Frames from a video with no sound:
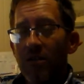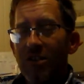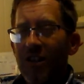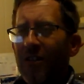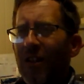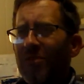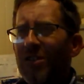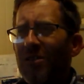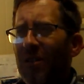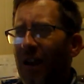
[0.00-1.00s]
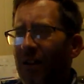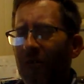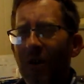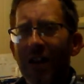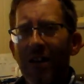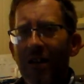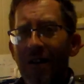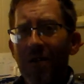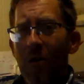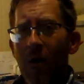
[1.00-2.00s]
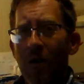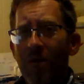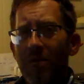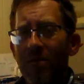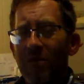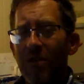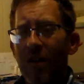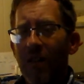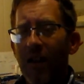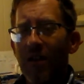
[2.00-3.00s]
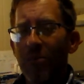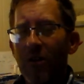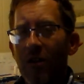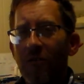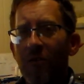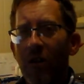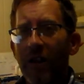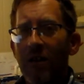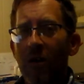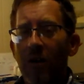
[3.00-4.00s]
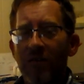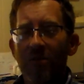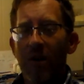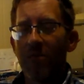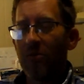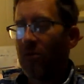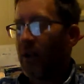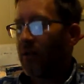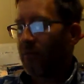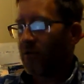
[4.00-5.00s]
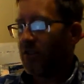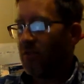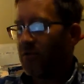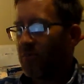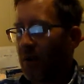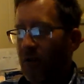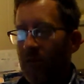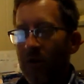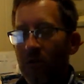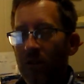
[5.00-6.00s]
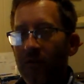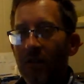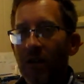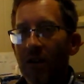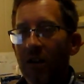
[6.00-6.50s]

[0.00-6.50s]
She had a wreck in that car. They had to put a new front end on it. Somebody pulled out. My grandmother lived in